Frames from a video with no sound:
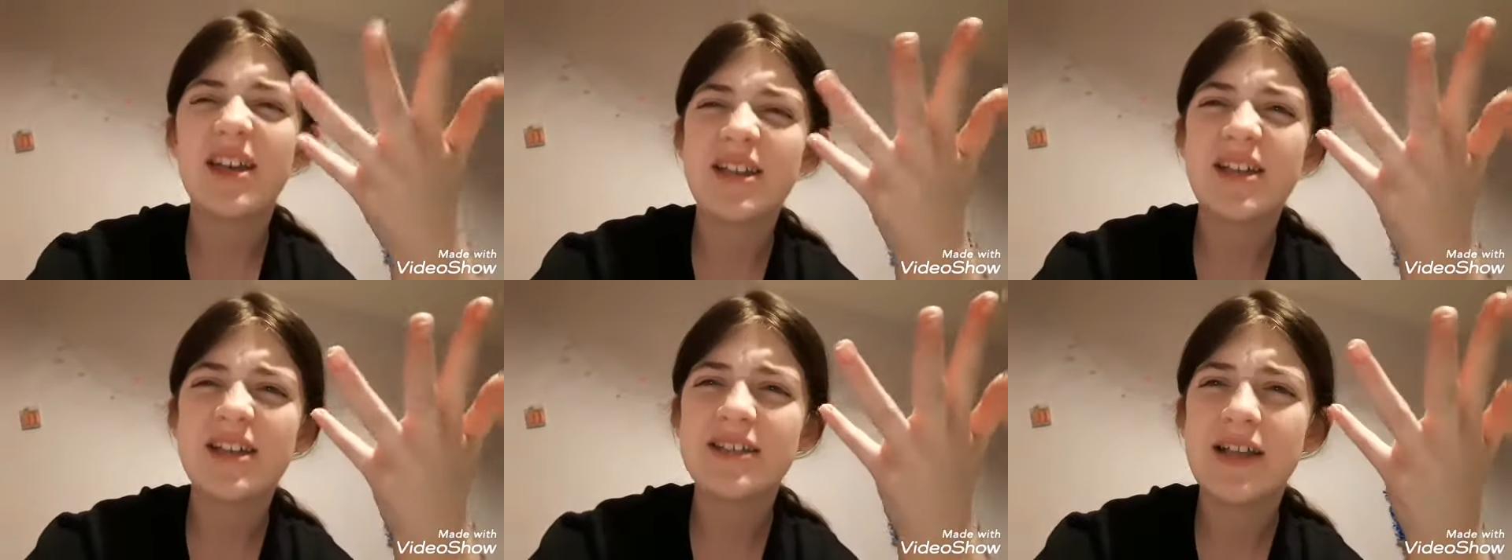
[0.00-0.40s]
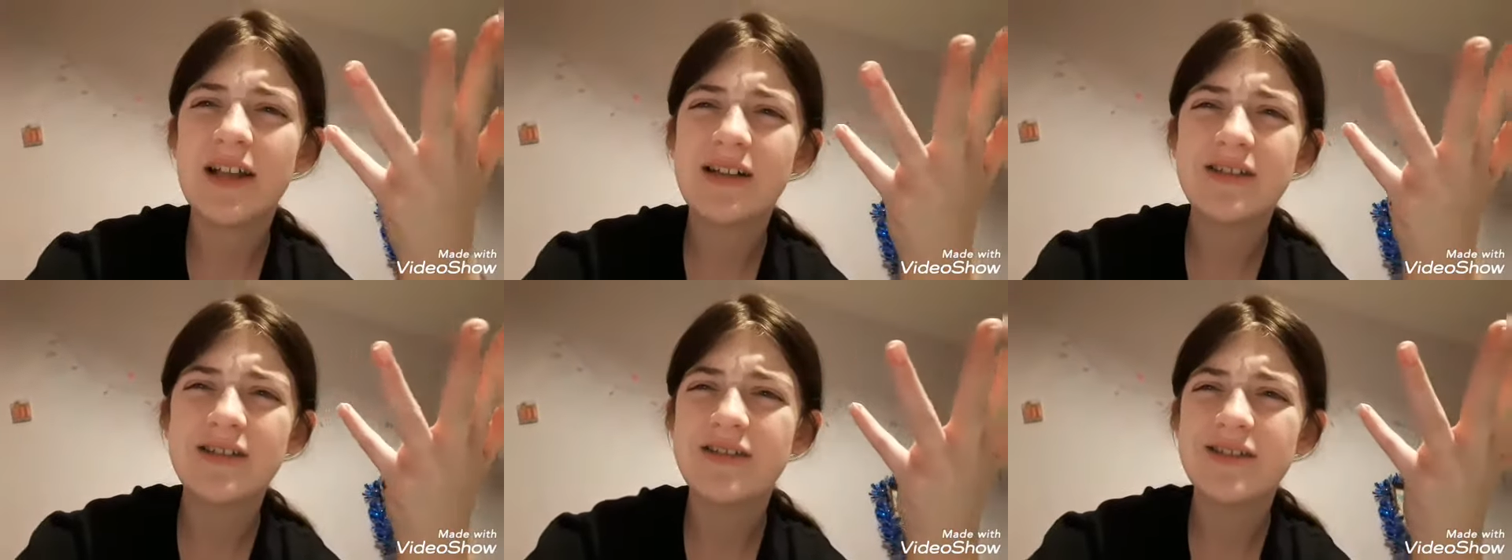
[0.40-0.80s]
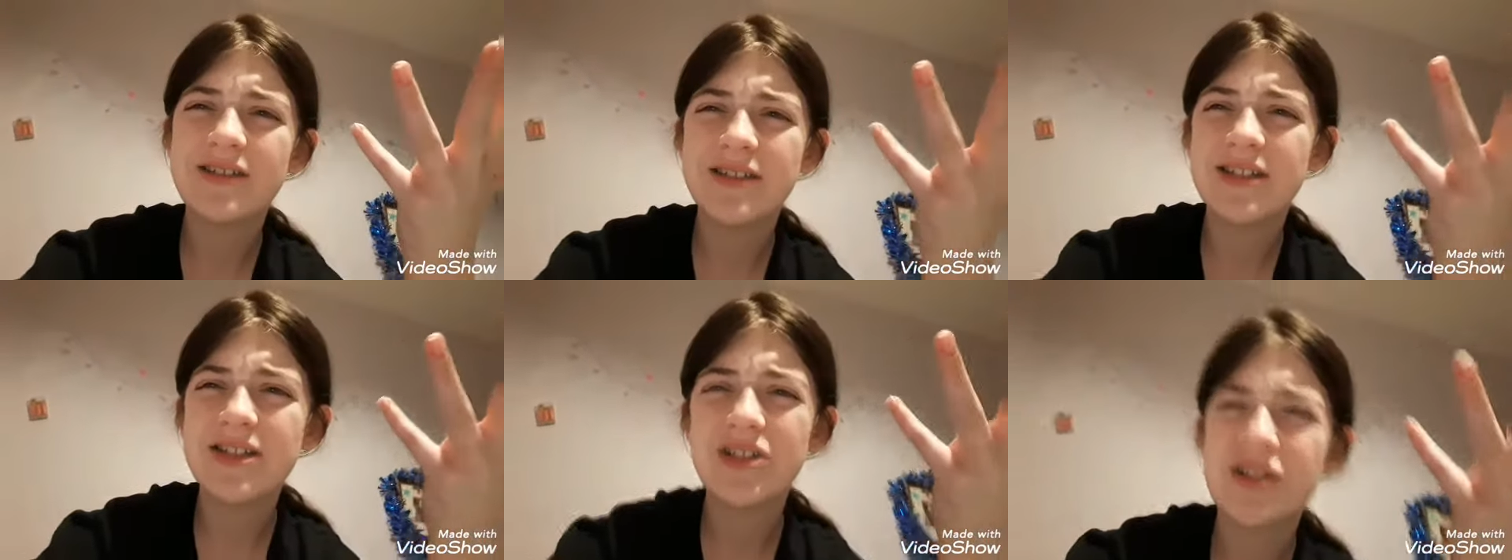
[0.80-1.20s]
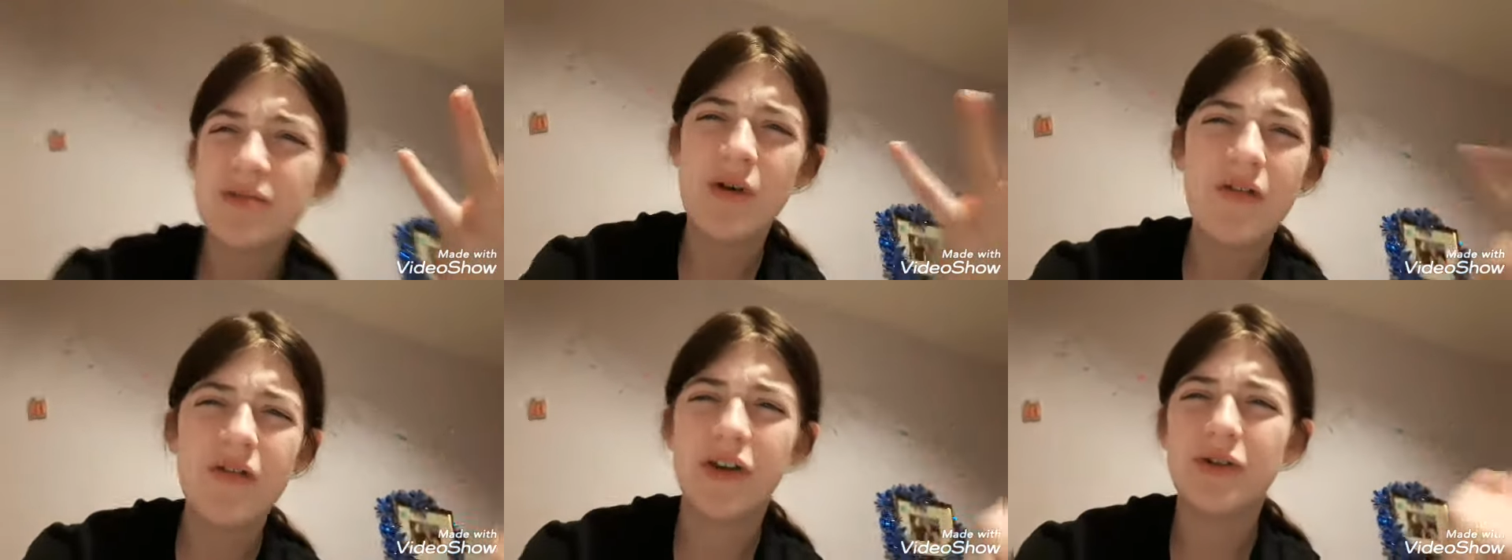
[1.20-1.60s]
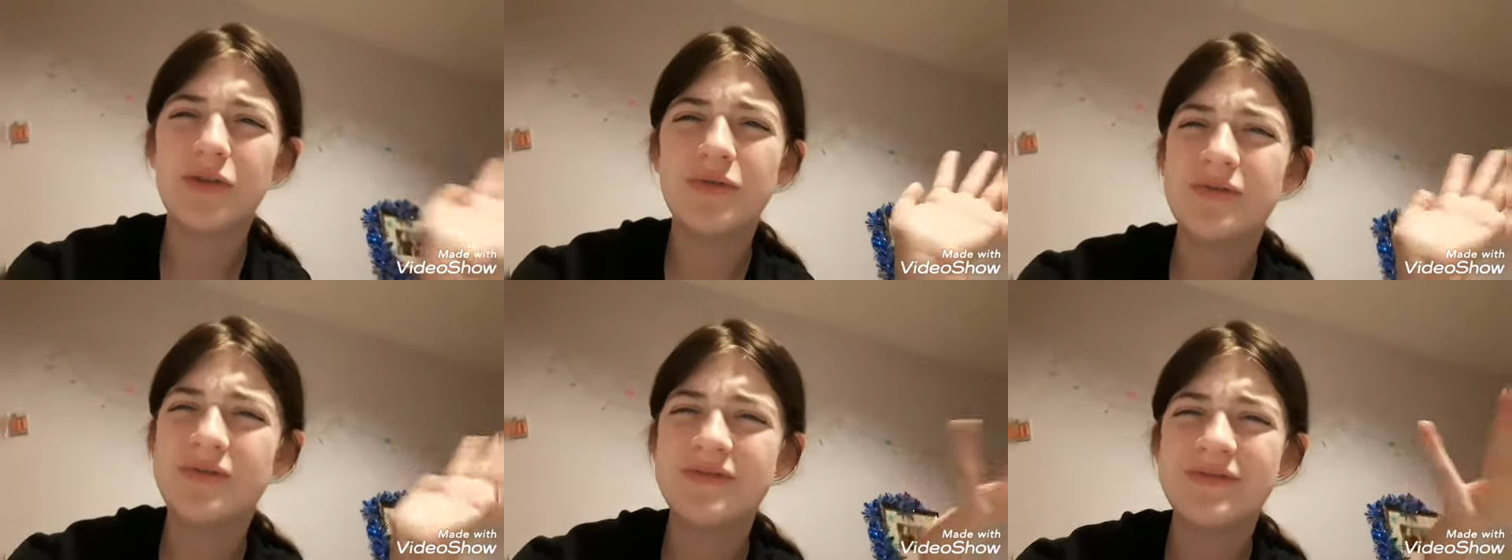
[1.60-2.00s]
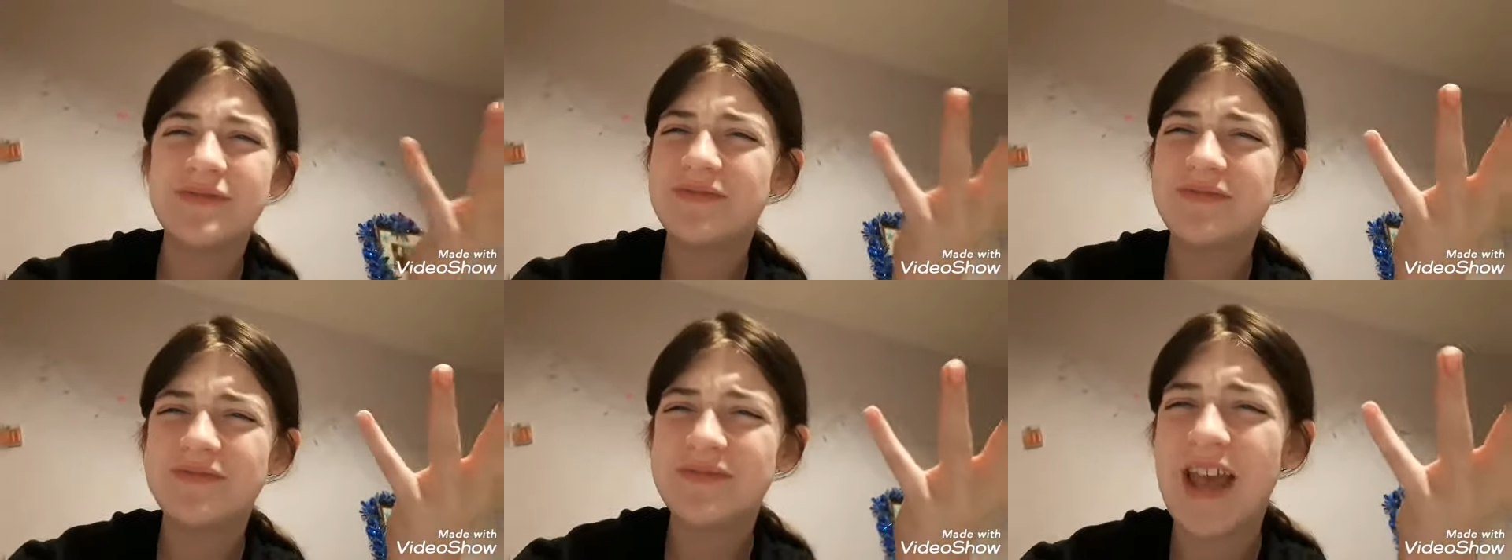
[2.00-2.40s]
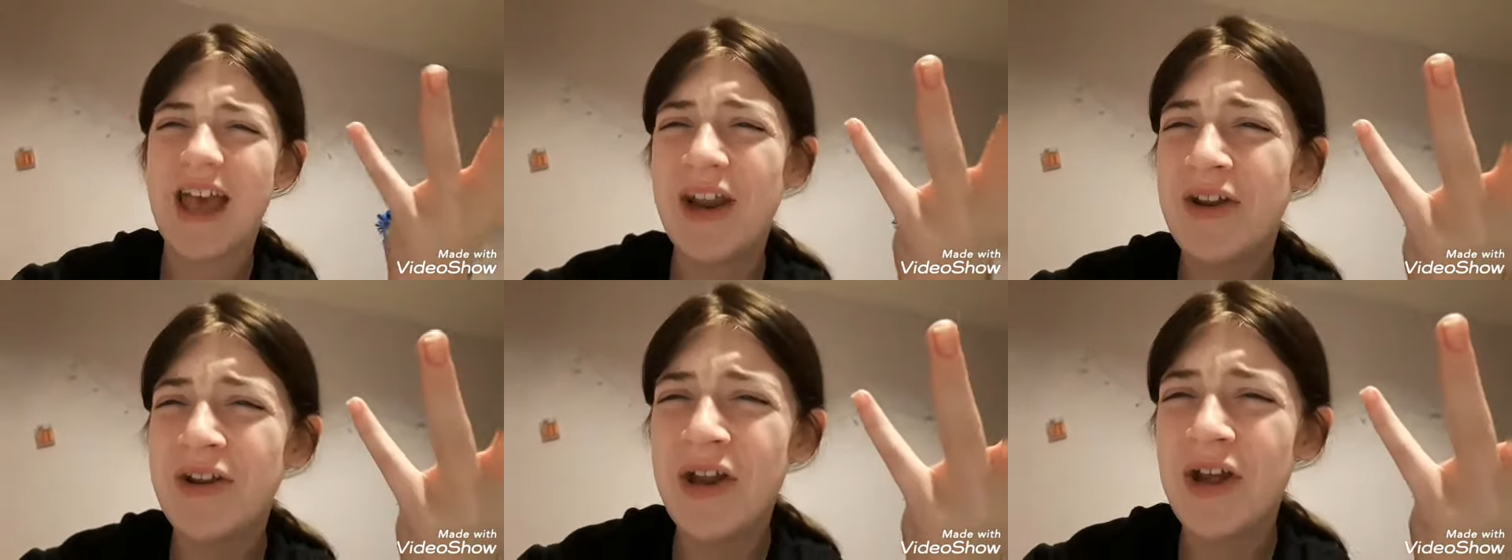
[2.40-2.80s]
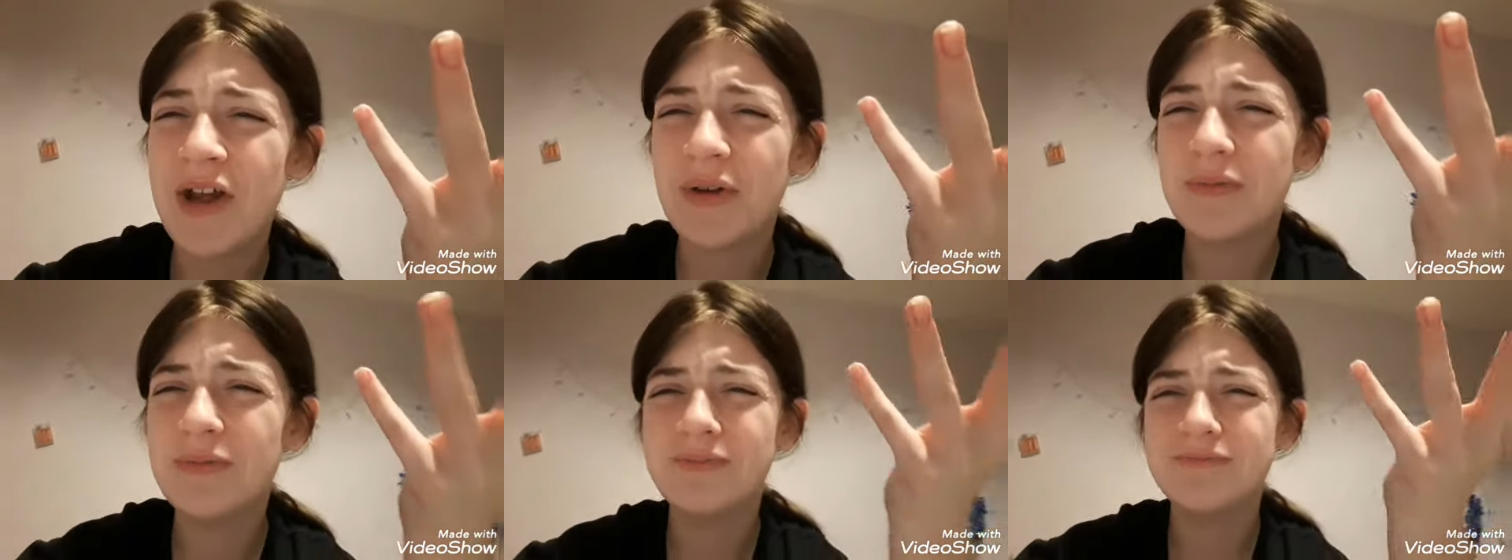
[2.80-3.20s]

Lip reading: I guess I'm going to see you tomorrow. I don't know.